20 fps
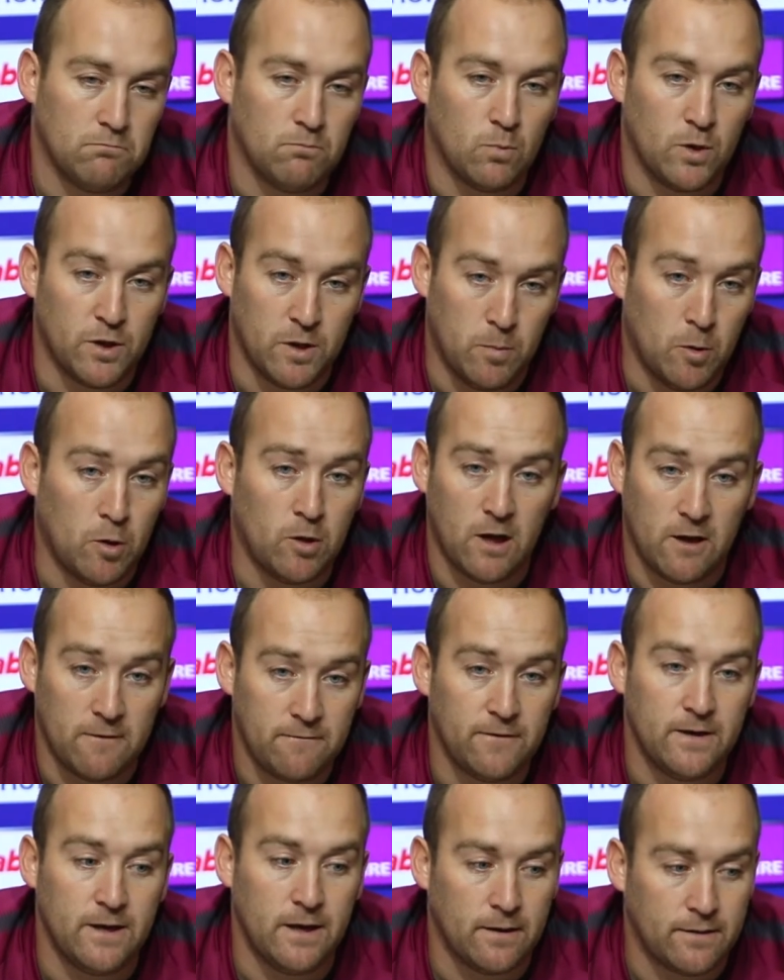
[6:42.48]
with the ball at
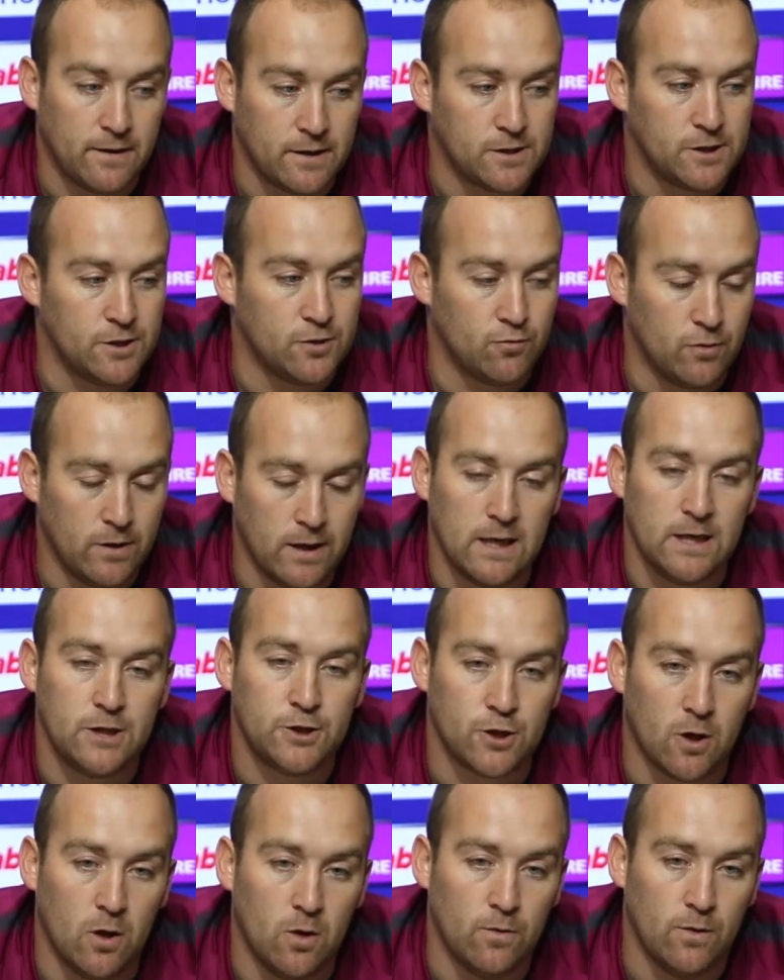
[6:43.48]
her feet. I think she's really
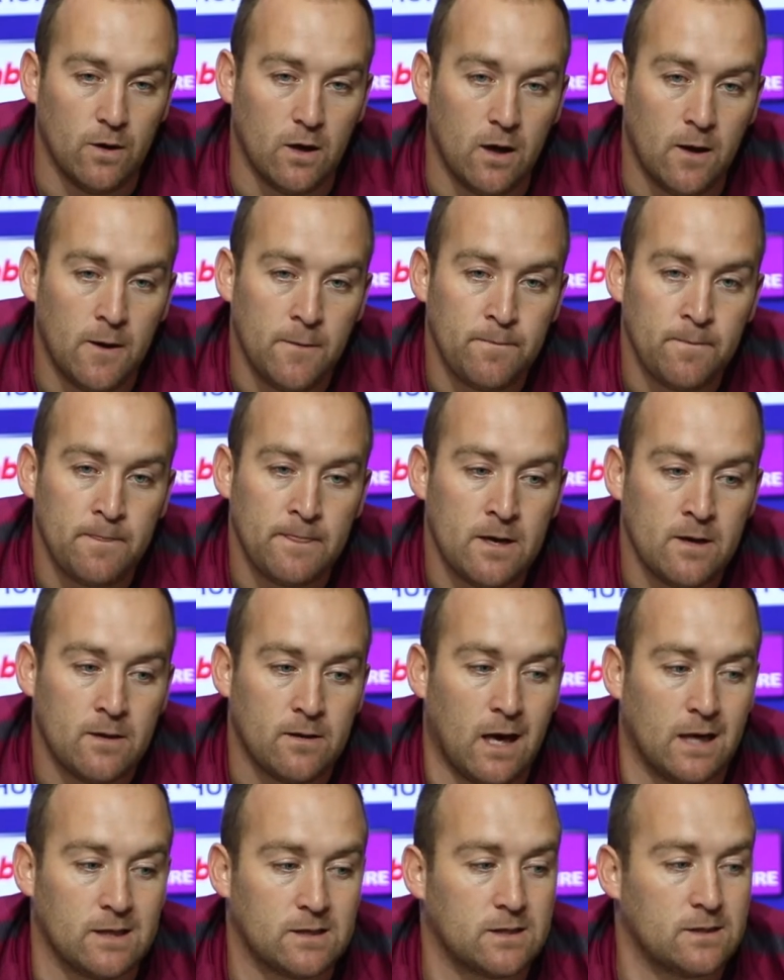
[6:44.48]
shown
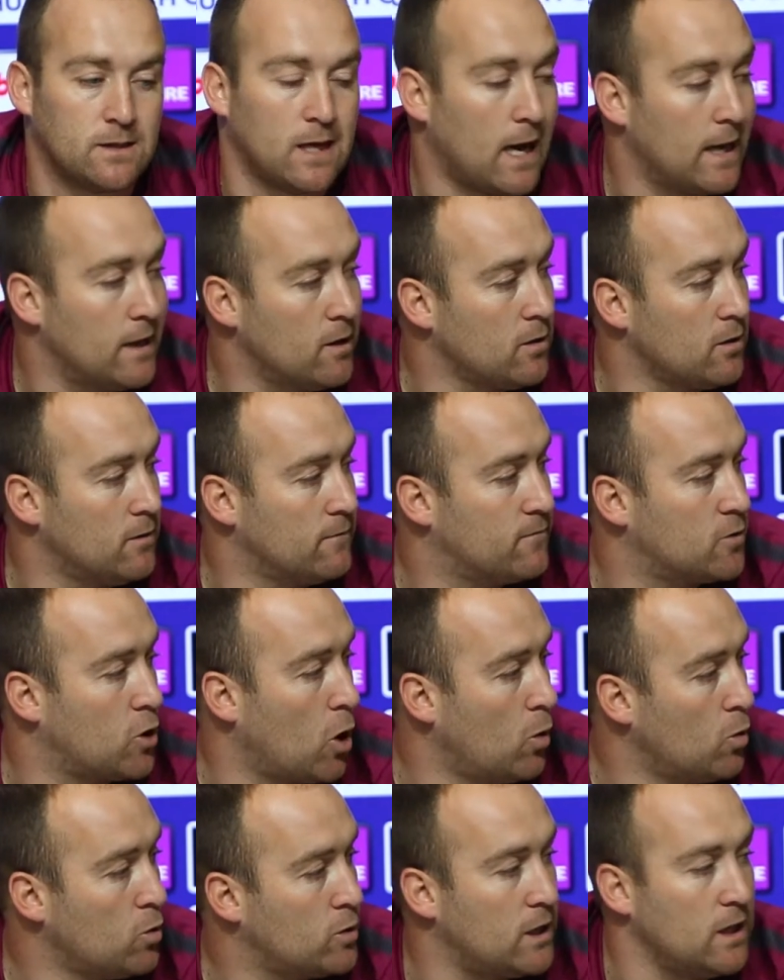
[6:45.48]
that style of
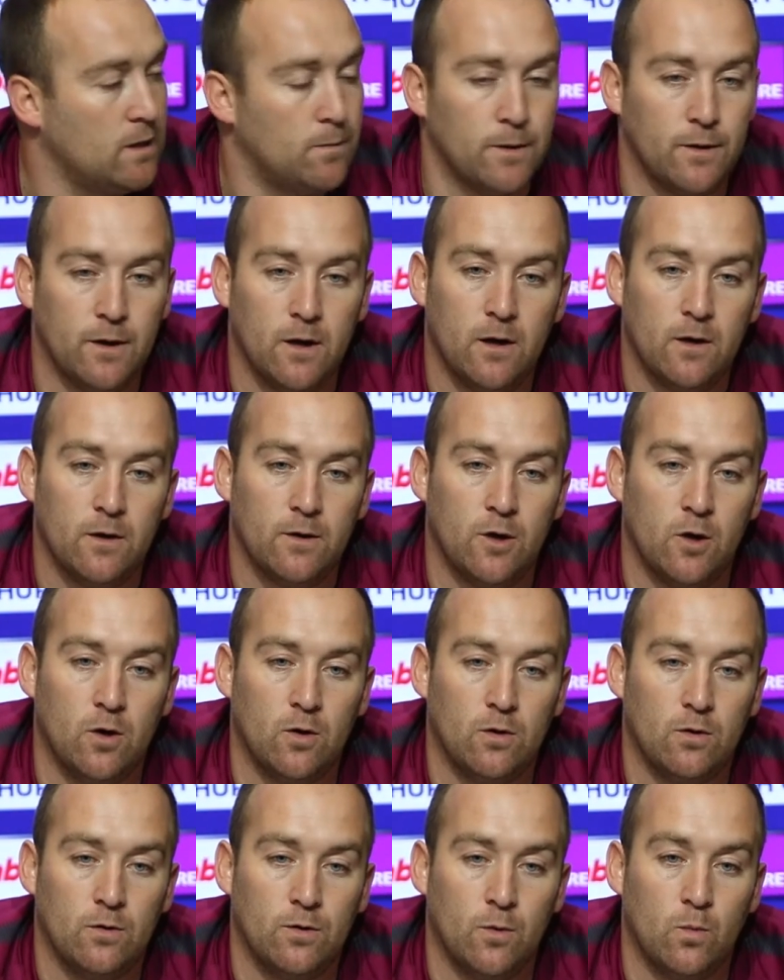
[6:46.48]
goalkeeper
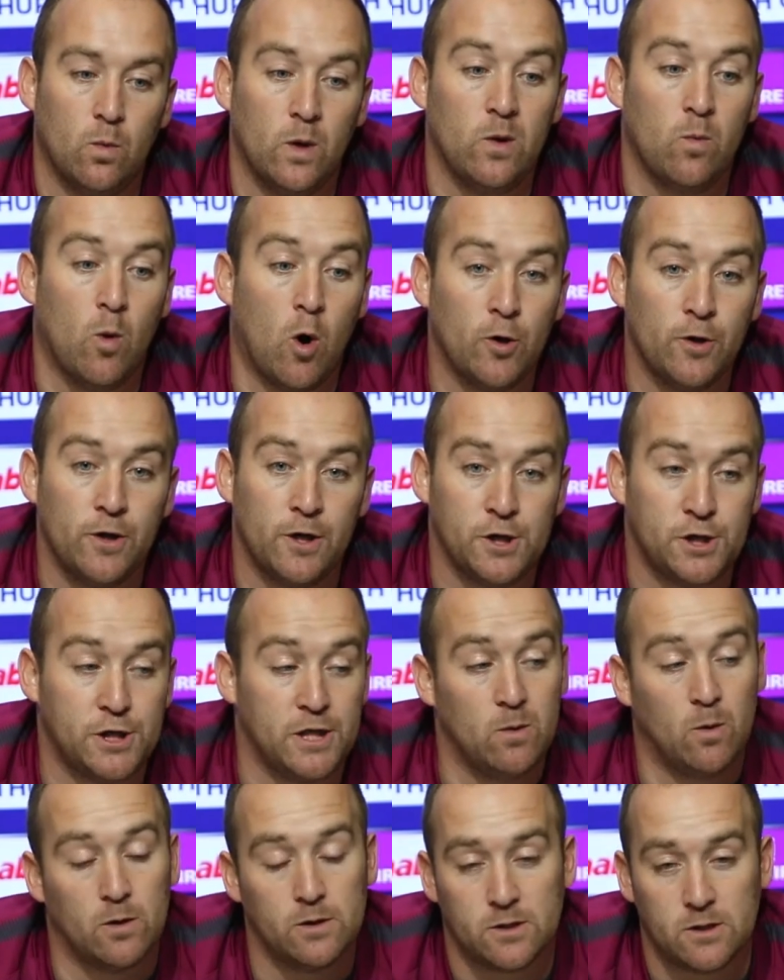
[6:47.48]
that we want and
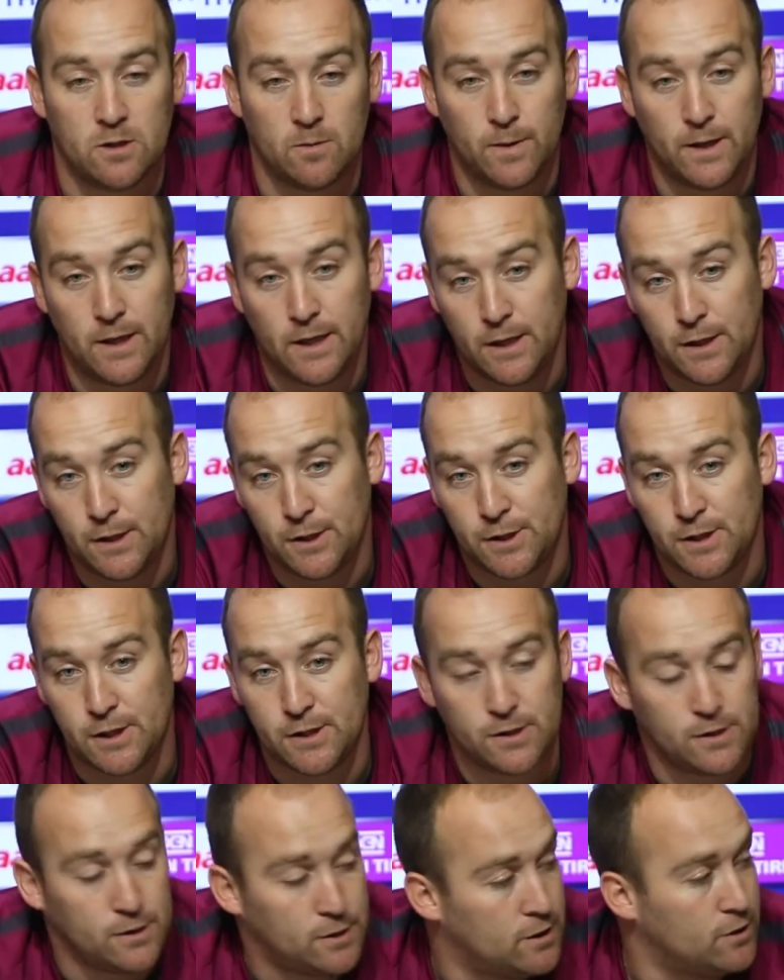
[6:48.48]
she wants to be.
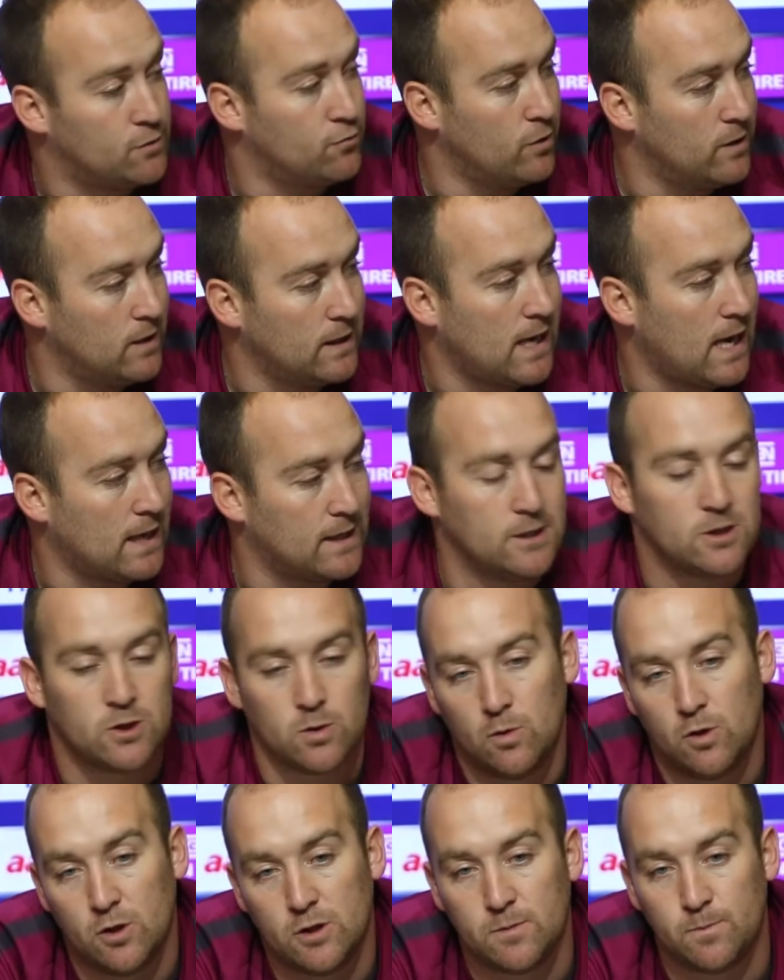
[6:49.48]
She's really heading
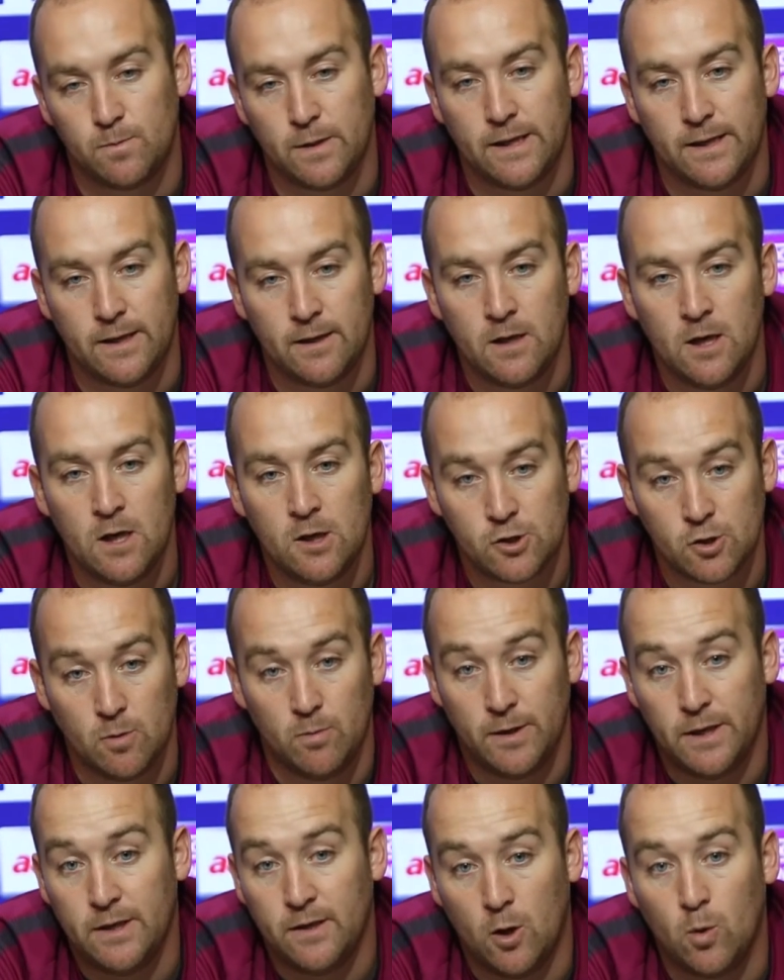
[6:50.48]
towards being
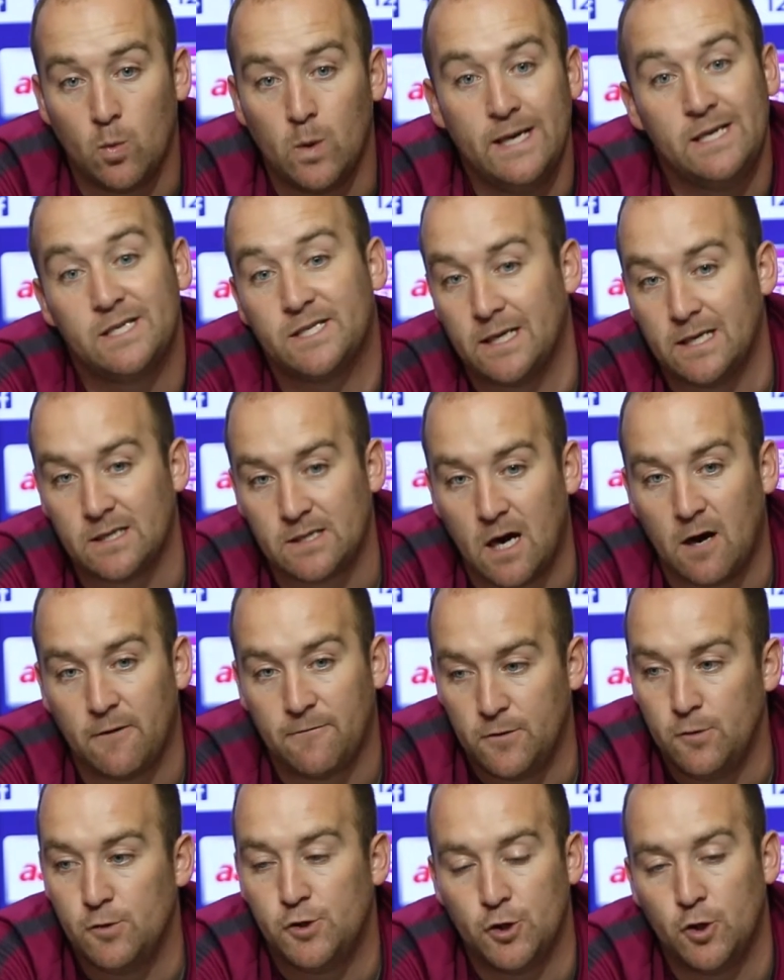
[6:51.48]
somebody that we see as our
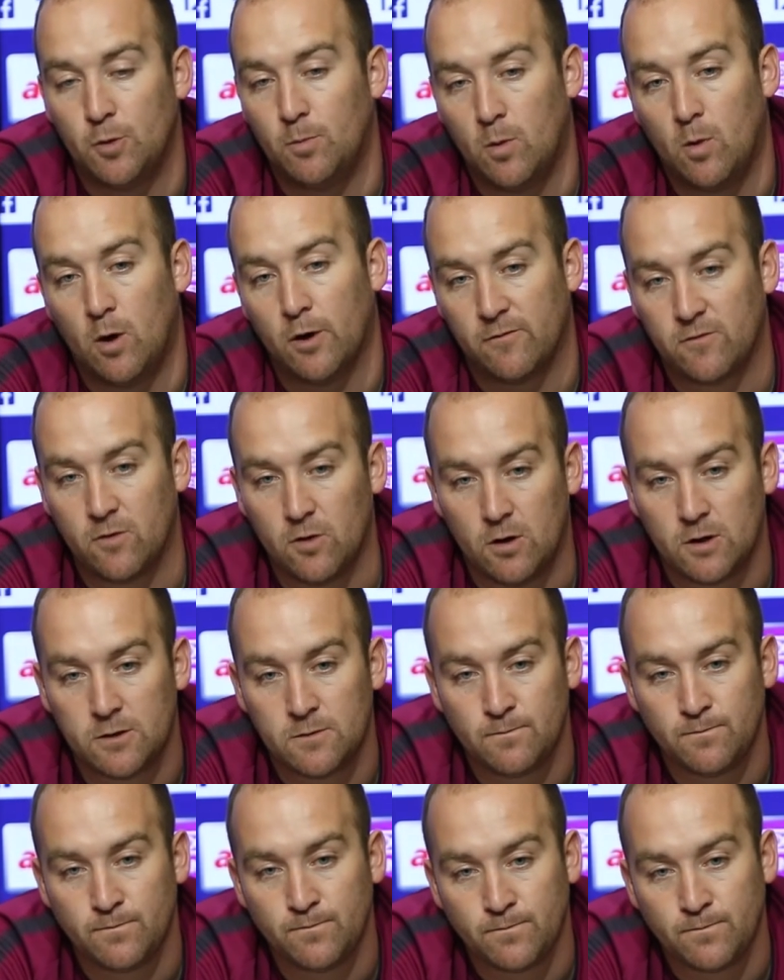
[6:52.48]
future number one, of course.